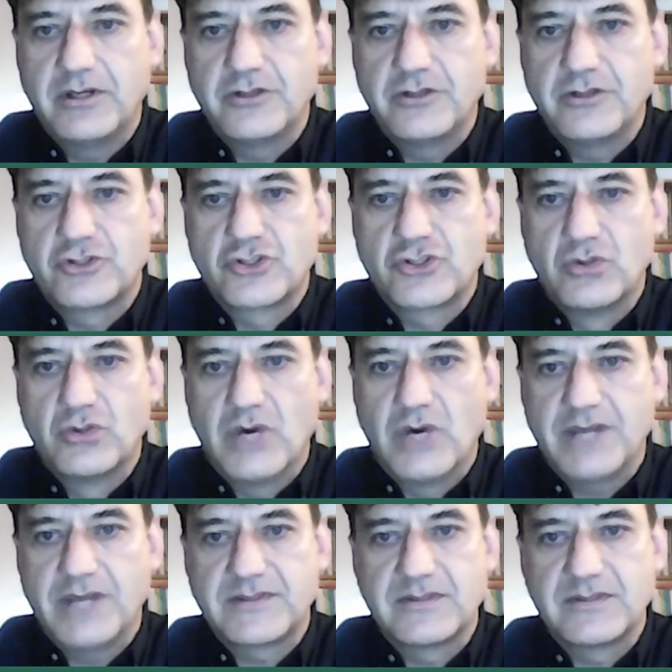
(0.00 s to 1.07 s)
show
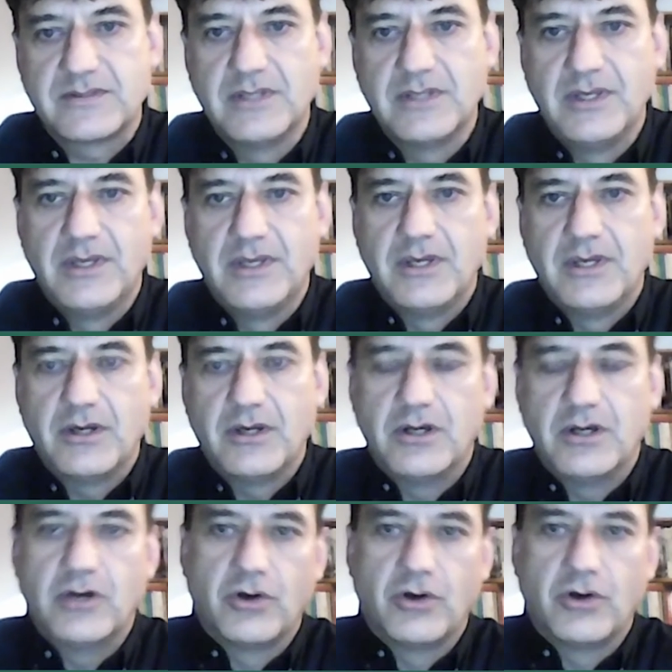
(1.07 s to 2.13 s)
us
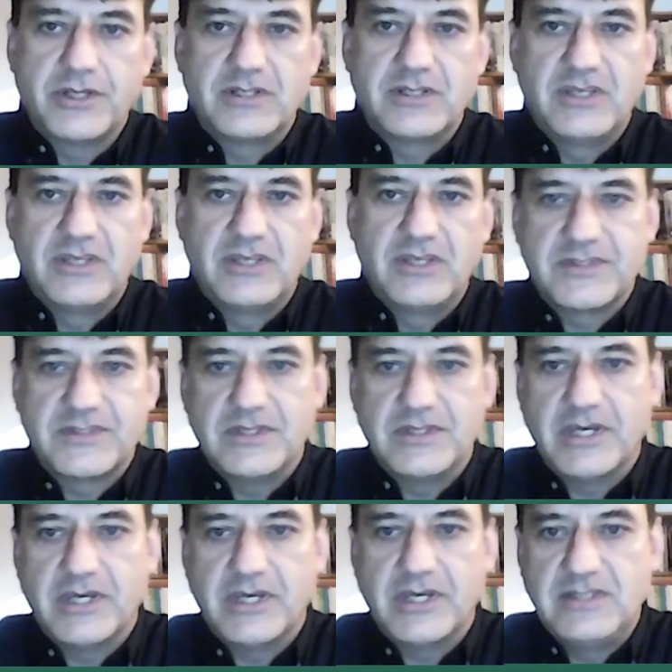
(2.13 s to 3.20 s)
or that give us an
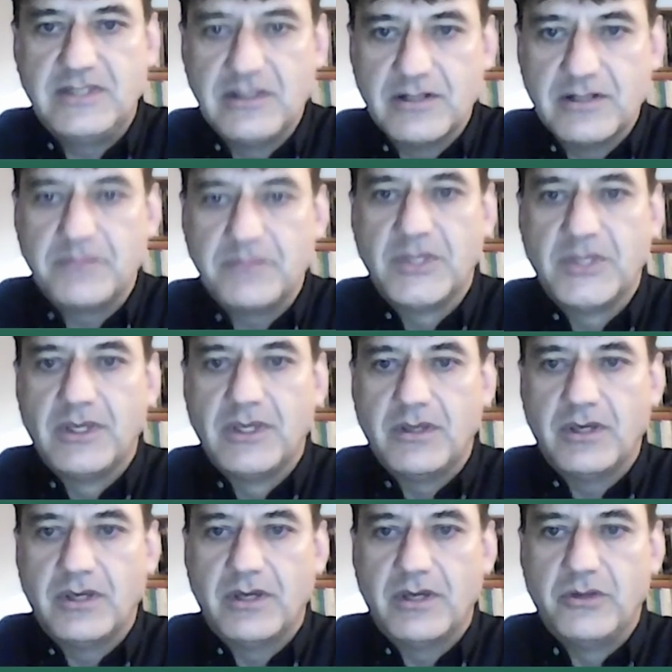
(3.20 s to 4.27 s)
idea
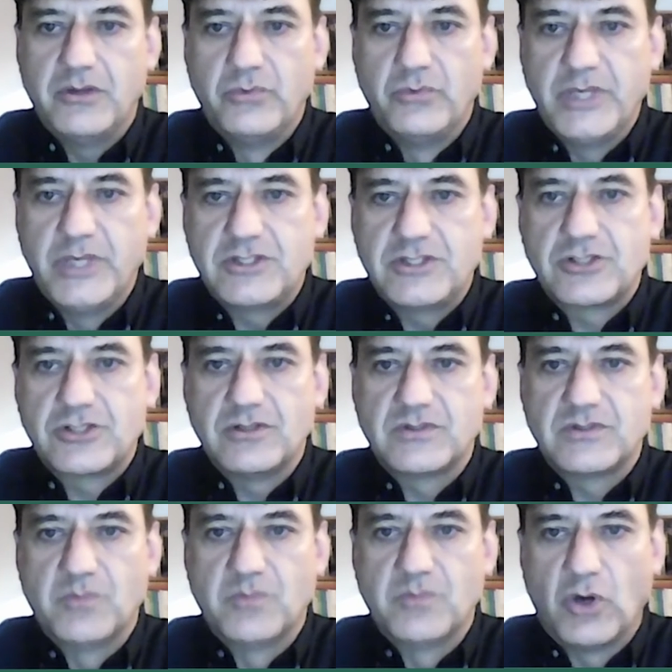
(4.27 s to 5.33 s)
which
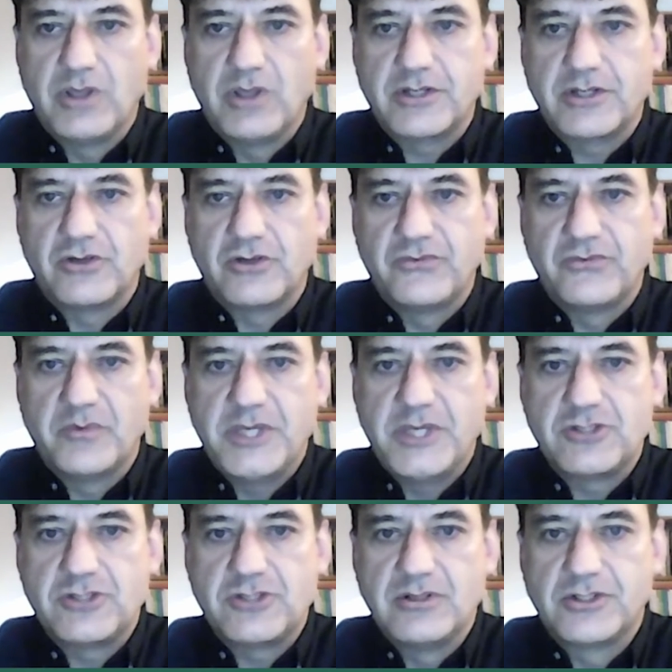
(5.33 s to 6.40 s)
smaller
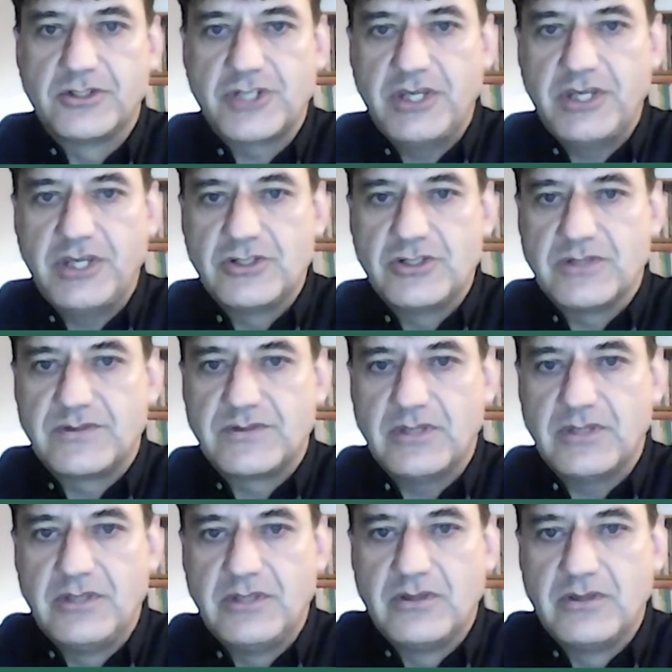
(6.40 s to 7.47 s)
conformational changes
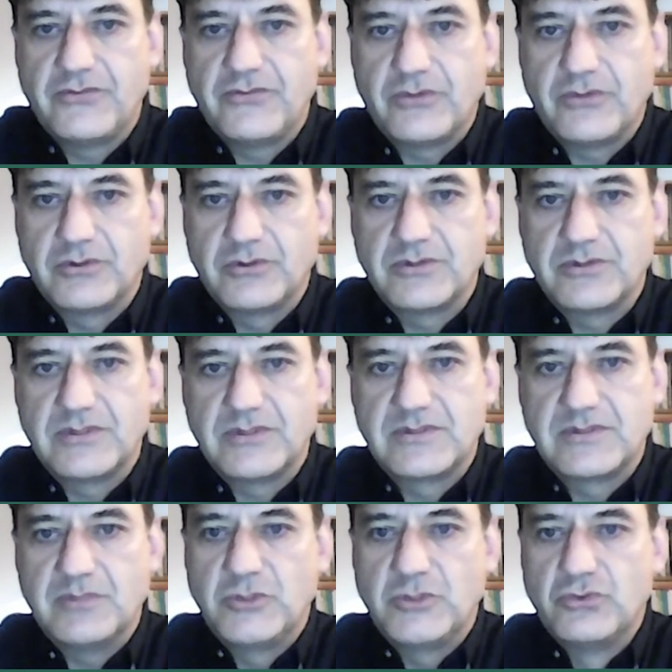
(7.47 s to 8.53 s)
in the
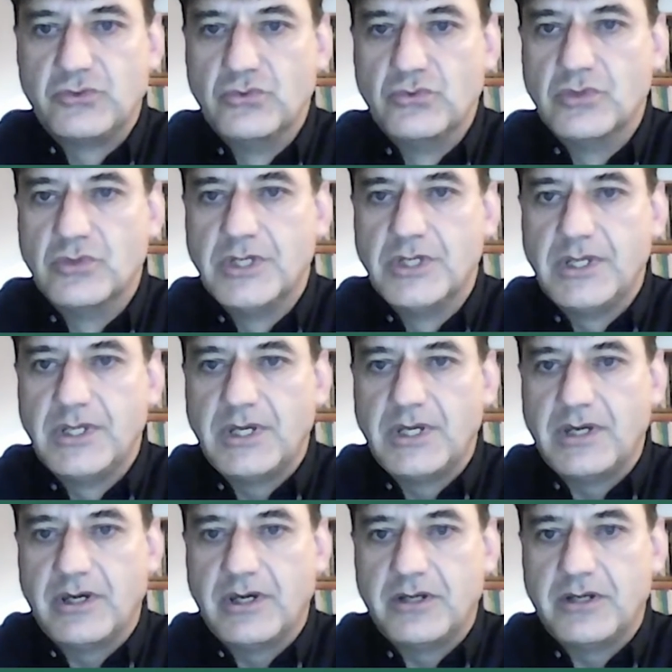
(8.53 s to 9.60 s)
photosystem
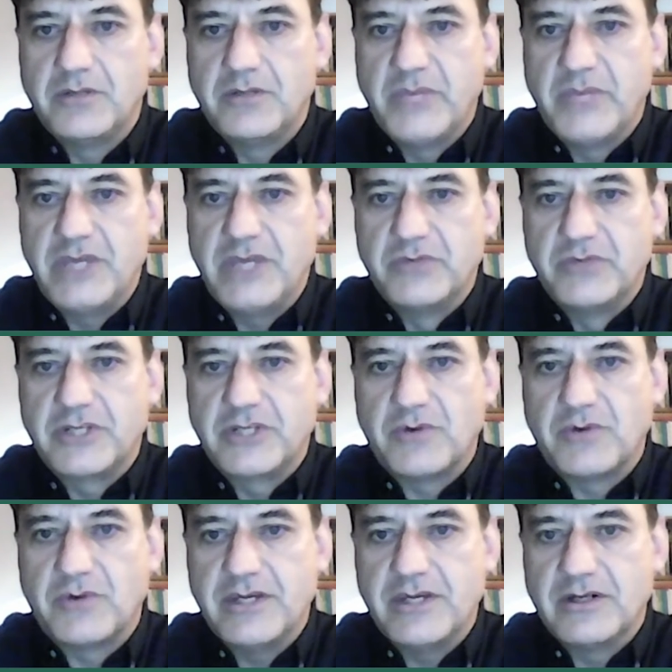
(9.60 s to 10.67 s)
2 may
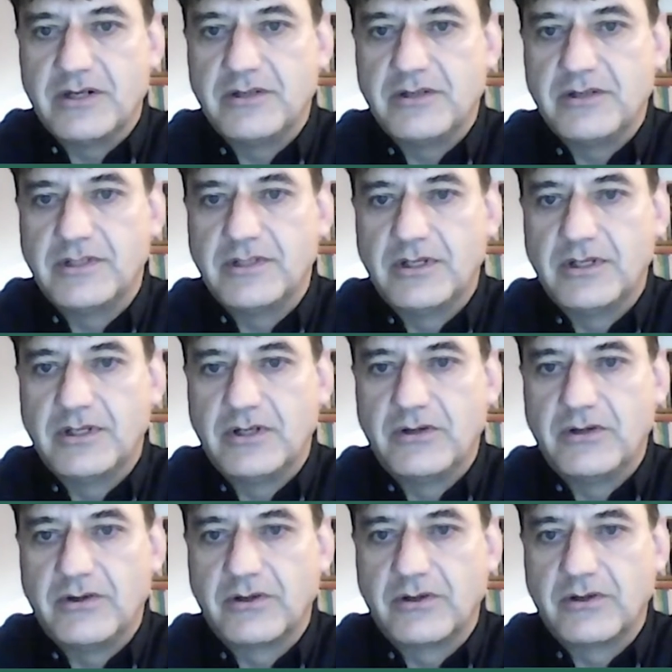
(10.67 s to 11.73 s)
require
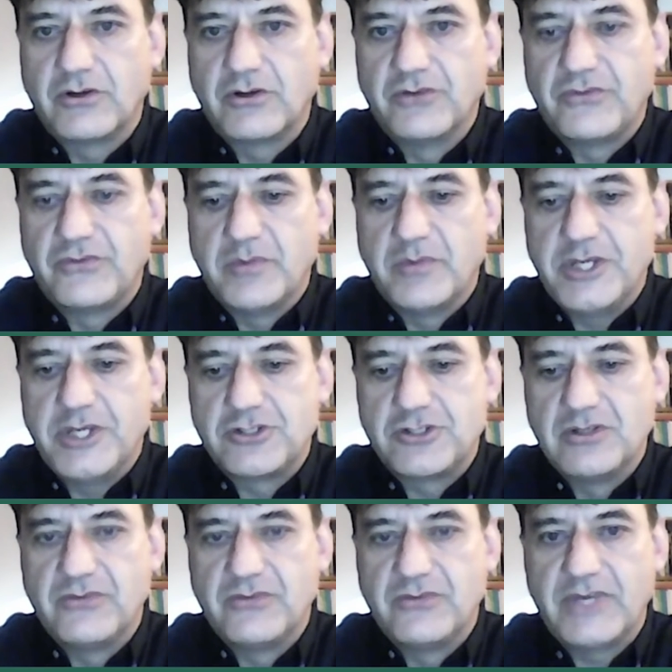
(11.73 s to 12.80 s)

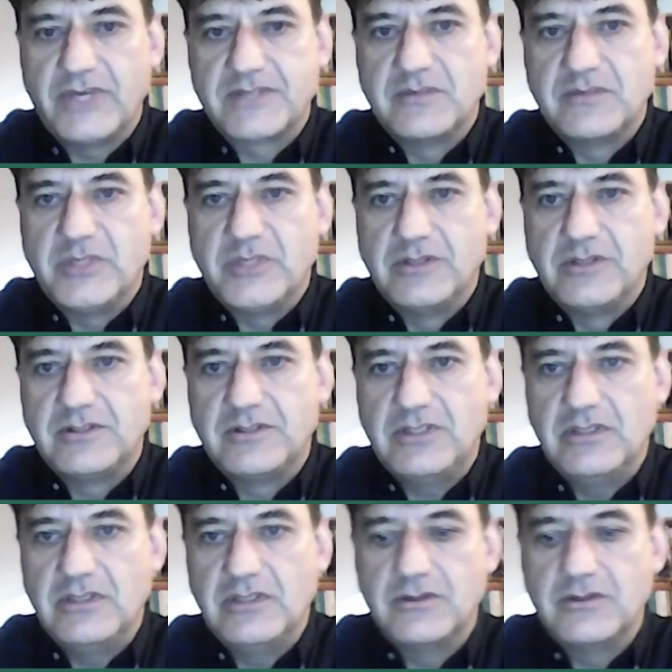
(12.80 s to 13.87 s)
conformational
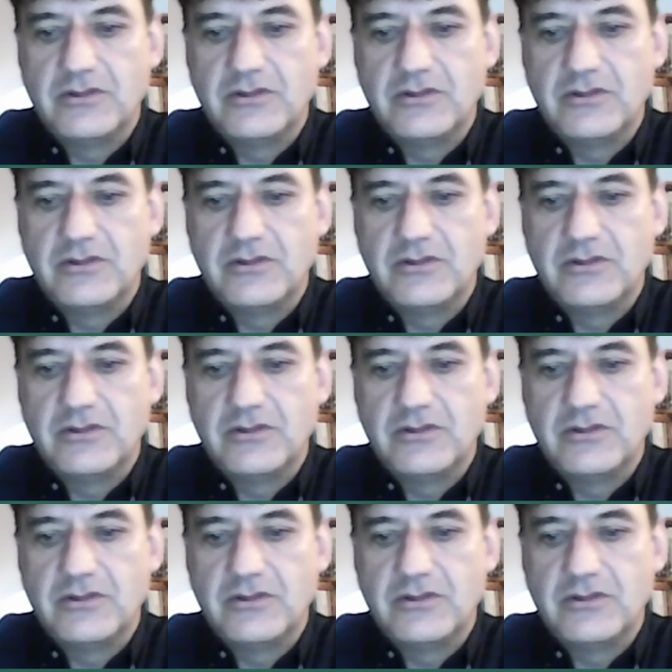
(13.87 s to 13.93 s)
flexibility.